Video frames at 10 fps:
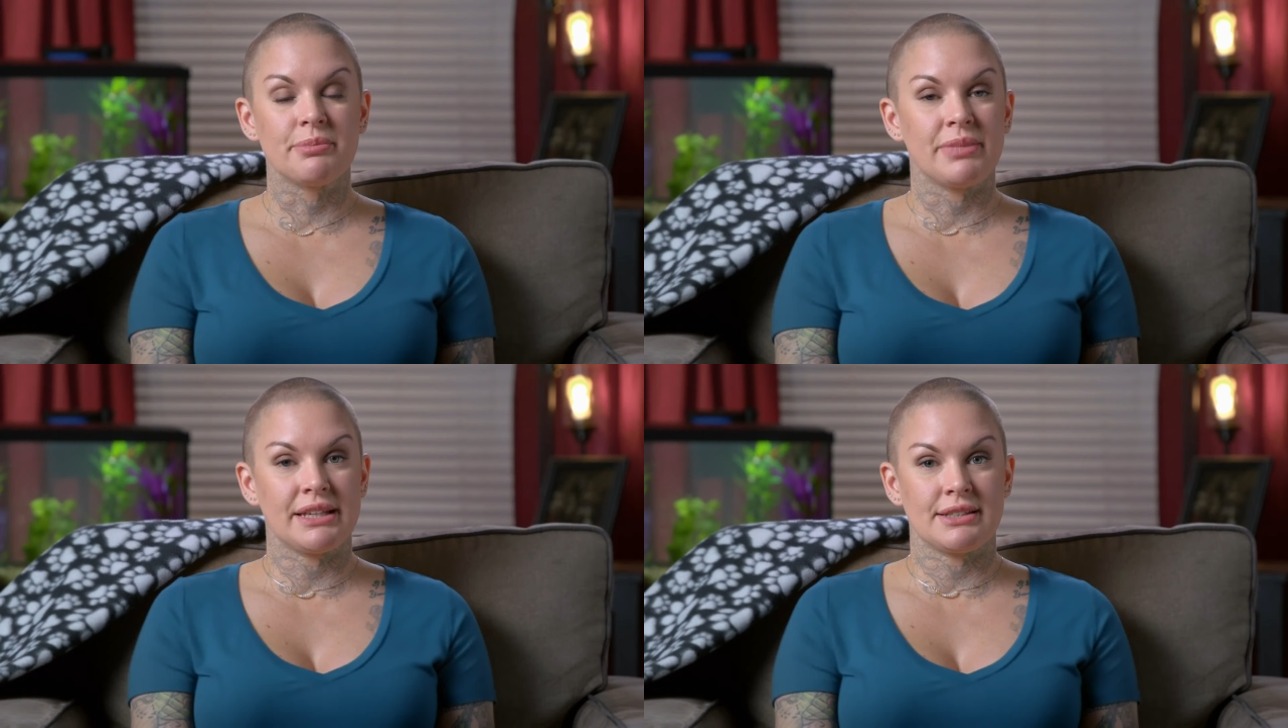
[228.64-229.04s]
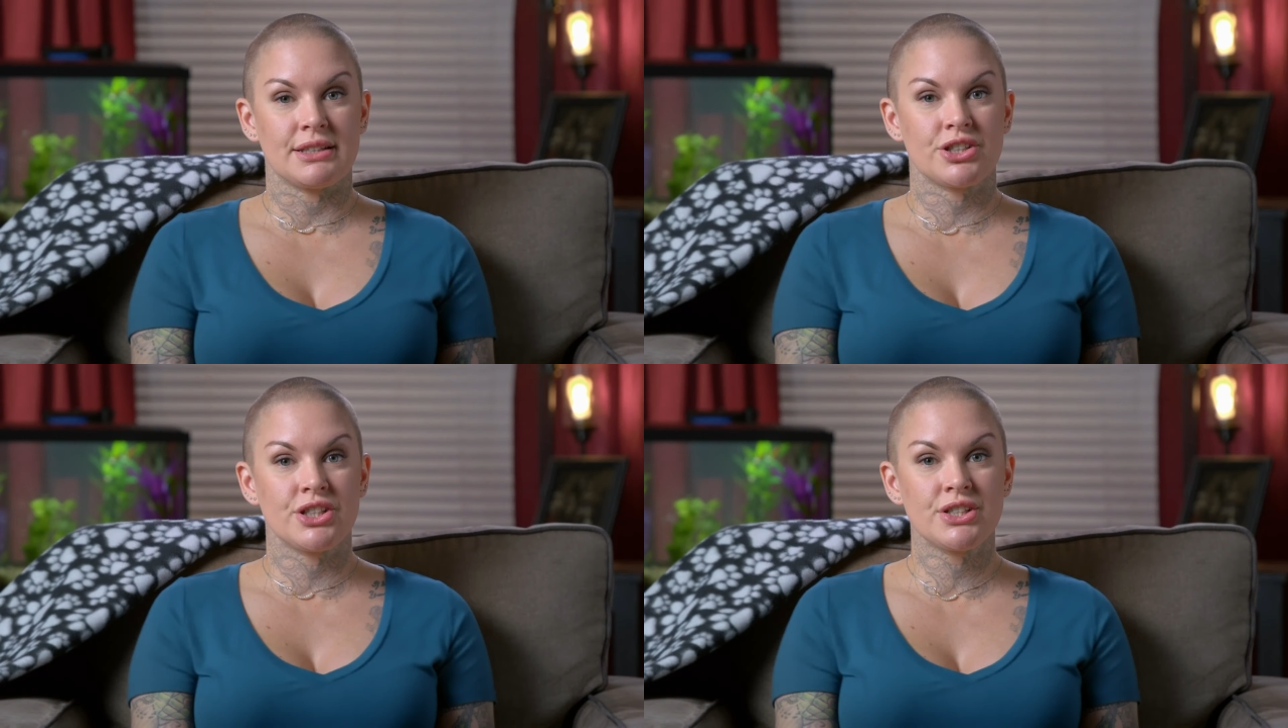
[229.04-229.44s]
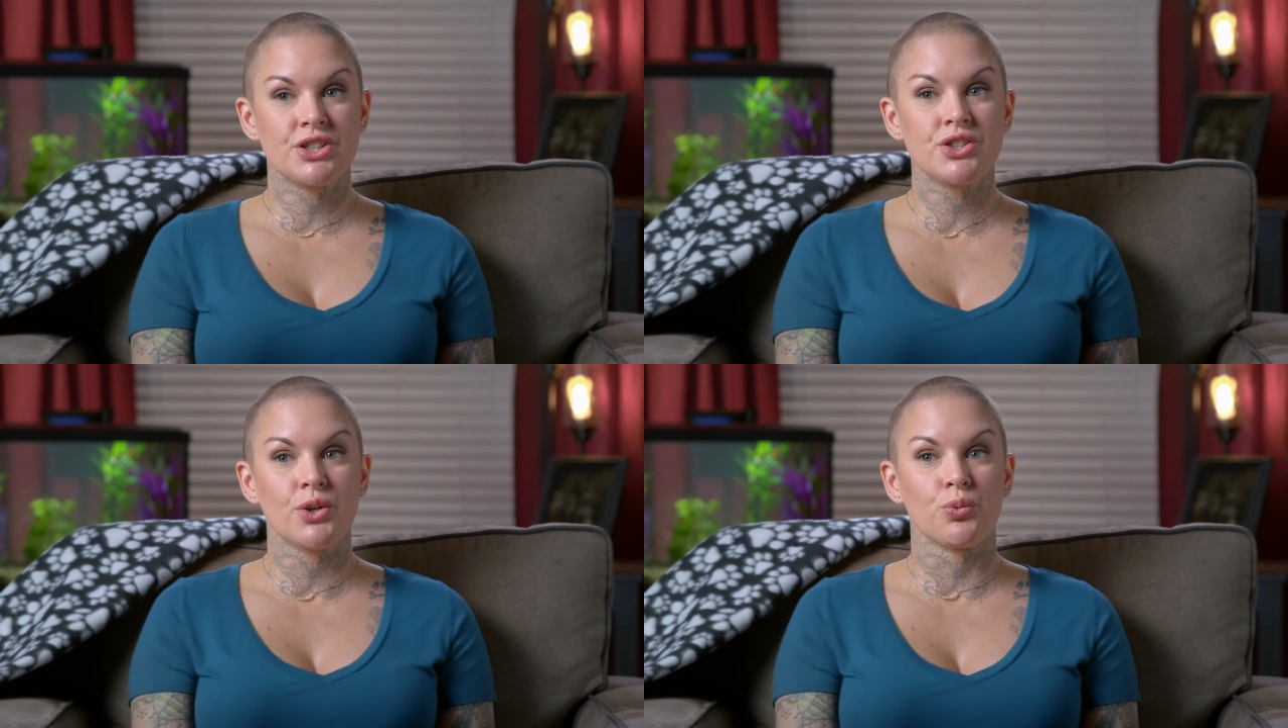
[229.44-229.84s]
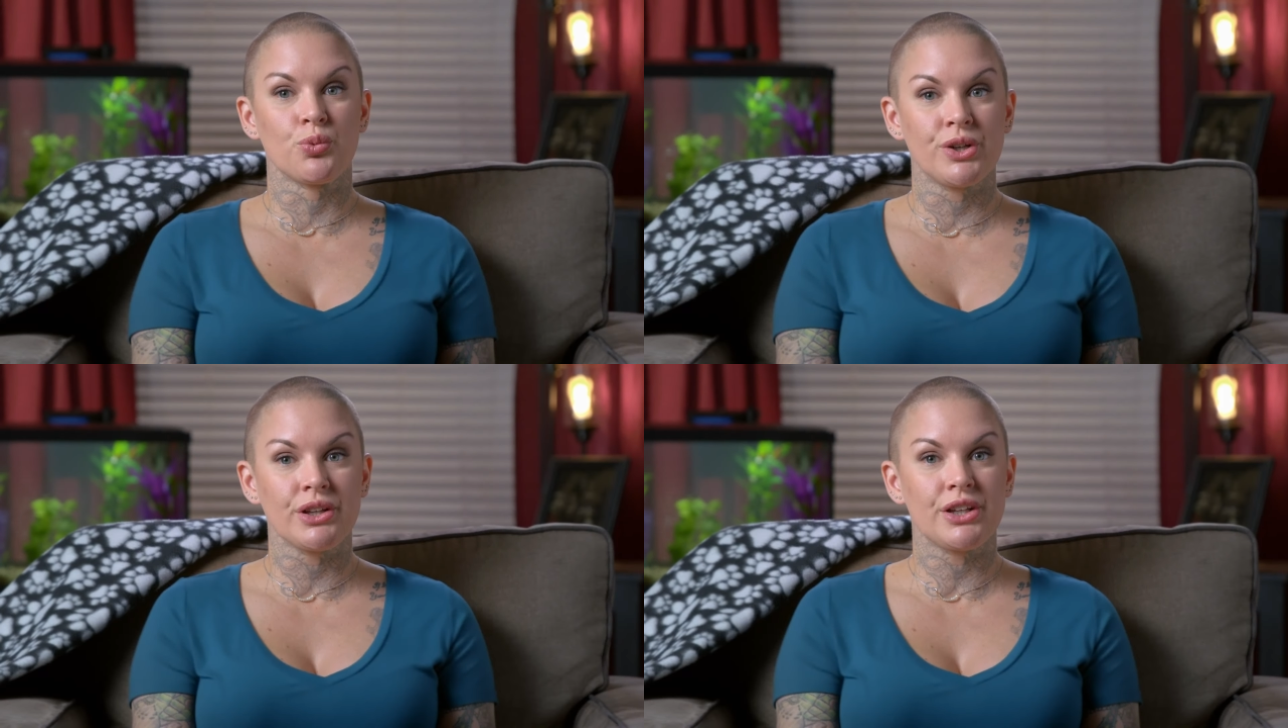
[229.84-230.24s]
amazing. She's just a
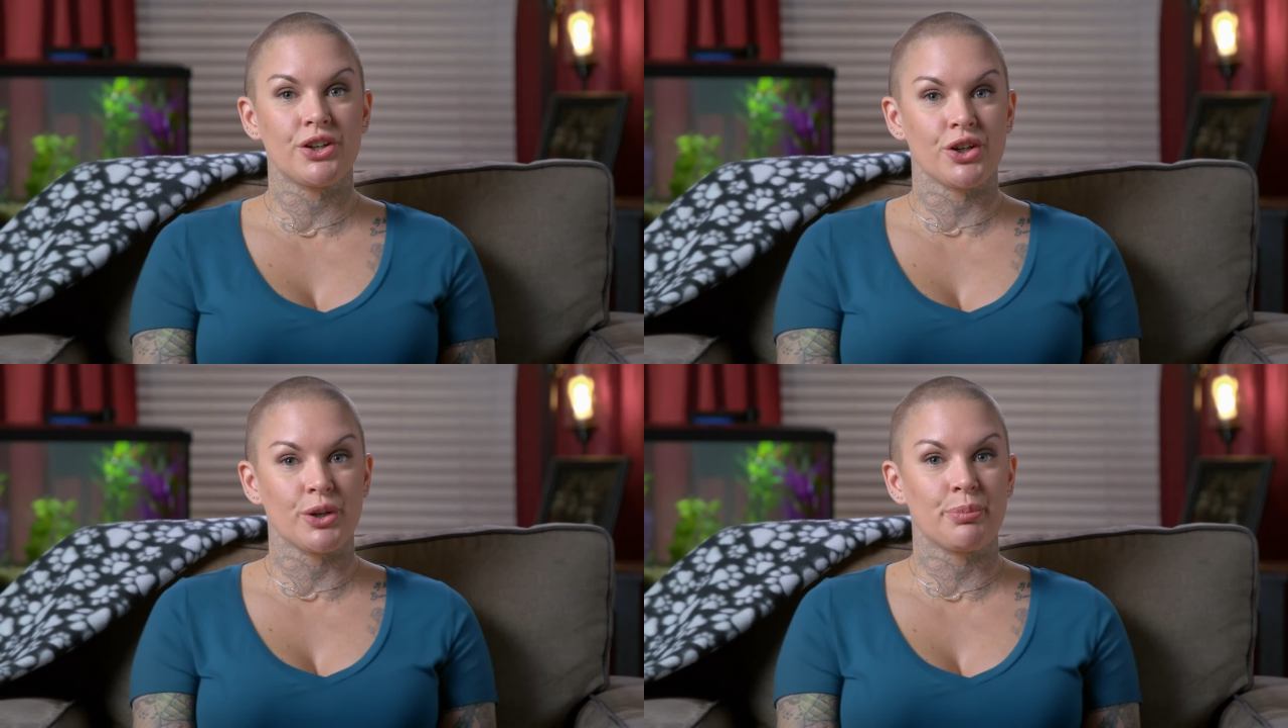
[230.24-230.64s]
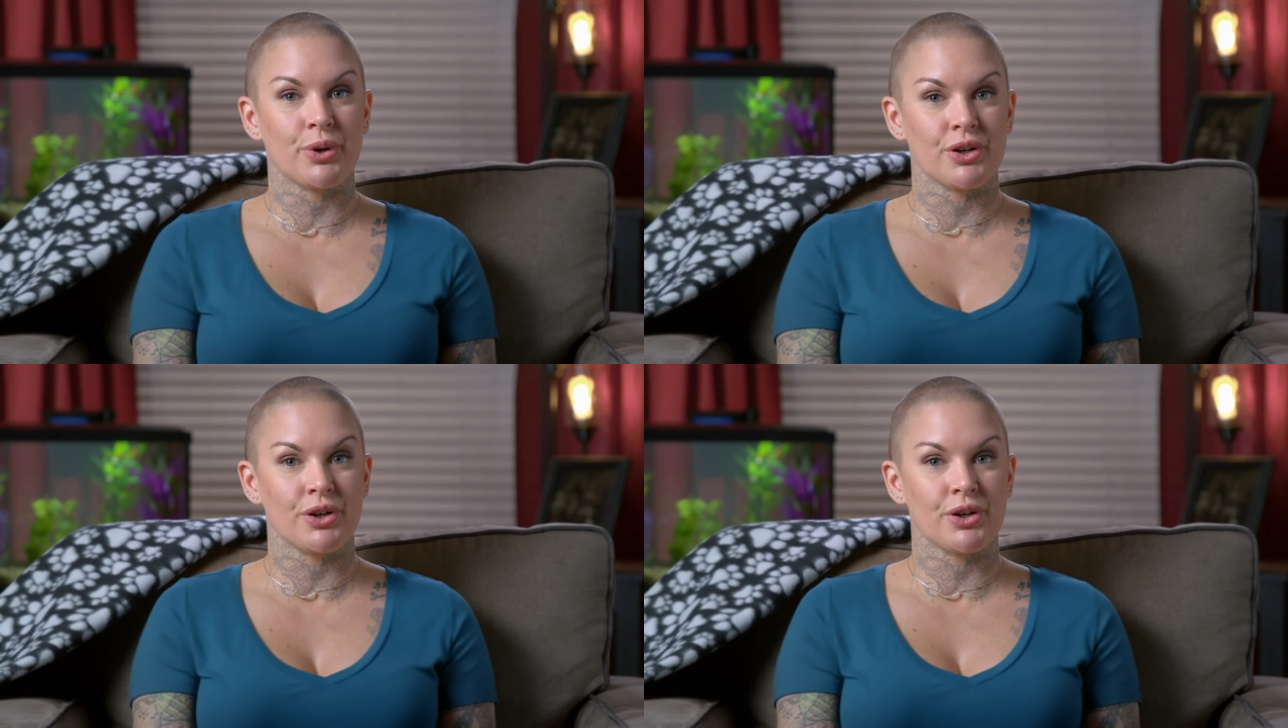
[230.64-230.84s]
really good